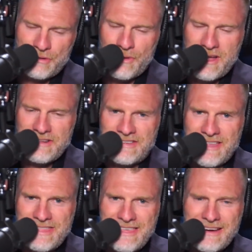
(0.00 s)
White,
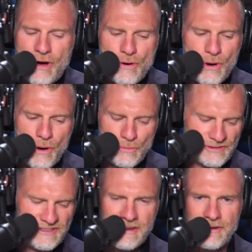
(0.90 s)
the
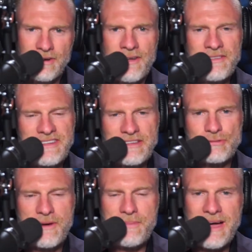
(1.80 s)
co-host here on the Date
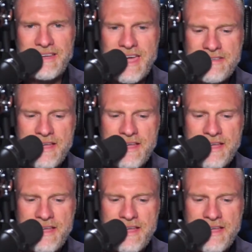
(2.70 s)
Your Wife podcast.